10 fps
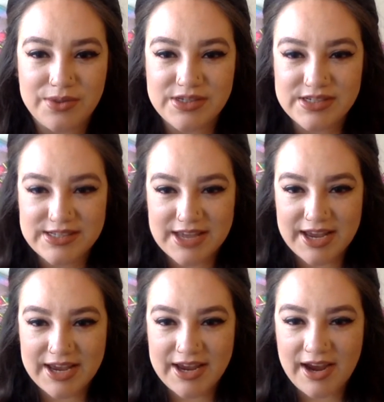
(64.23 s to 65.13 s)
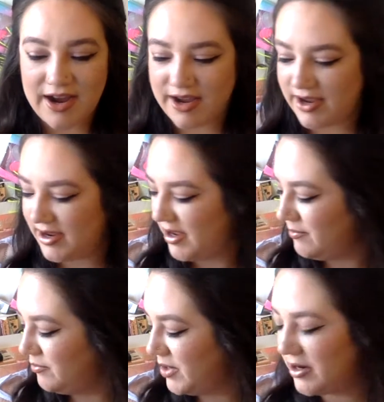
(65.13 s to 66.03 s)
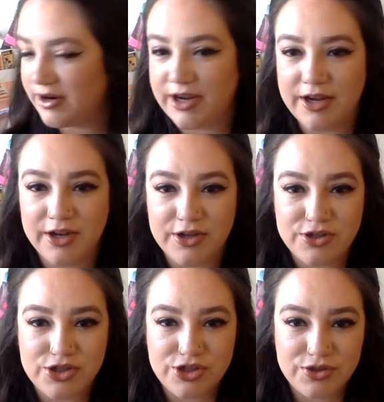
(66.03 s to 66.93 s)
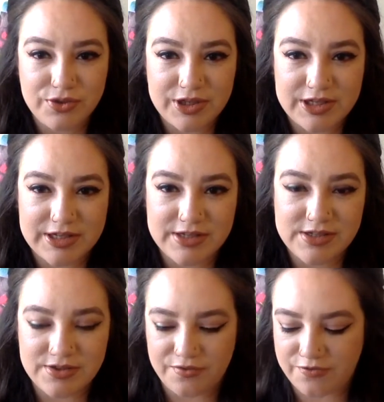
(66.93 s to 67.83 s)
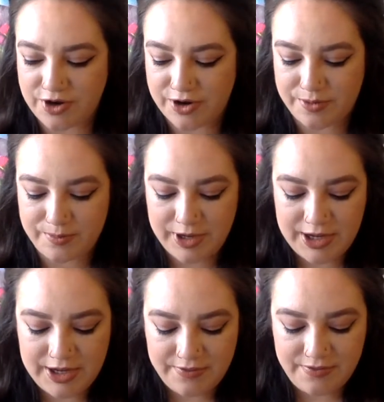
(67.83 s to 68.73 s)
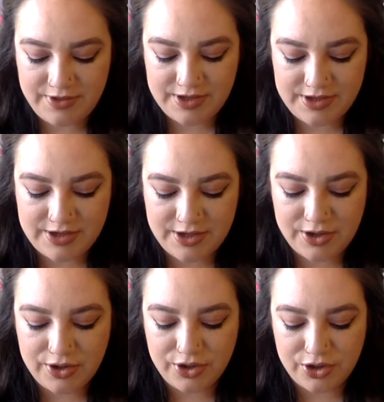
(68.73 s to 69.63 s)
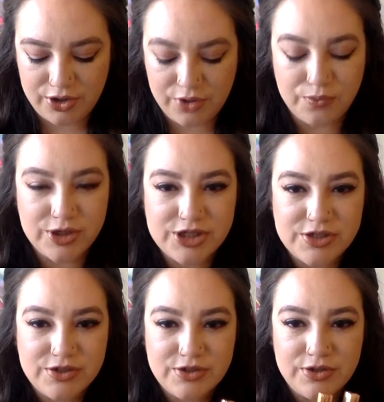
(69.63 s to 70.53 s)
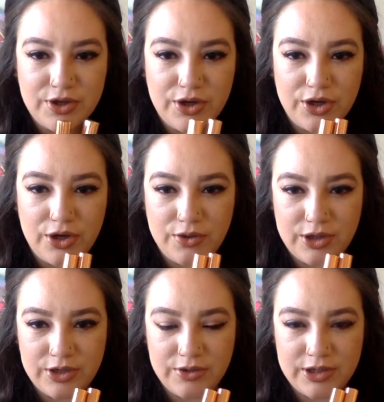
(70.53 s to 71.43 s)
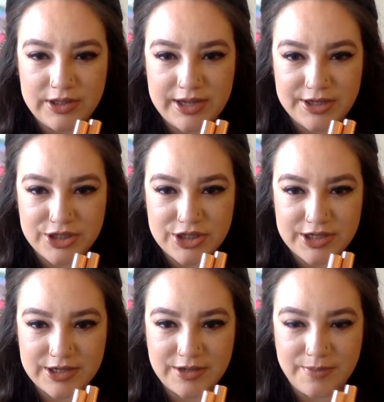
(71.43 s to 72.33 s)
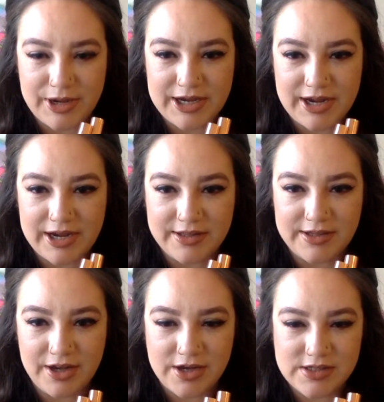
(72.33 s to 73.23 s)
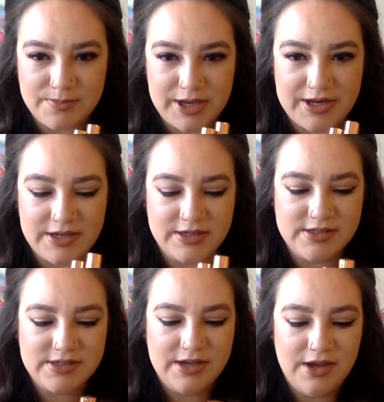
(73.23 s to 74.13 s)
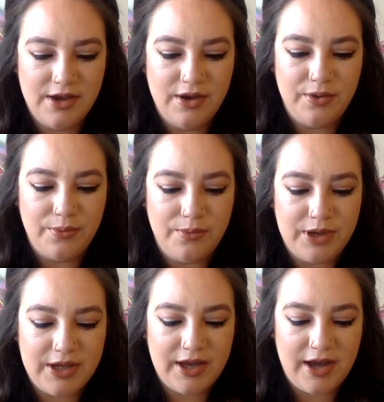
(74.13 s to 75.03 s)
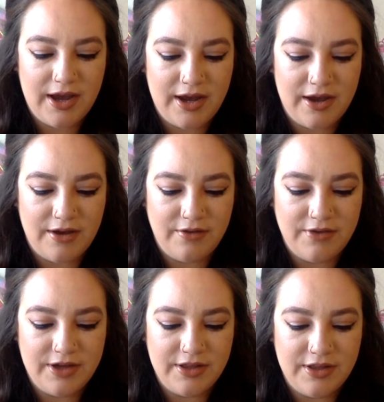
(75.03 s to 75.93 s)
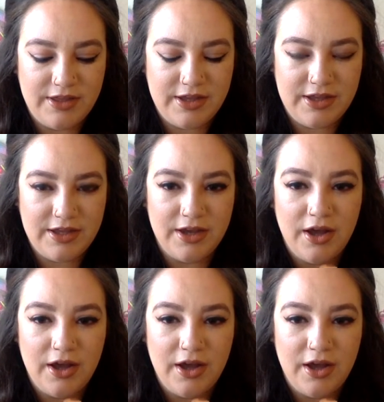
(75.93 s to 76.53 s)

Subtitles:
today I am wearing two things from the original Coco collection by Kylie Cosmetics. We have the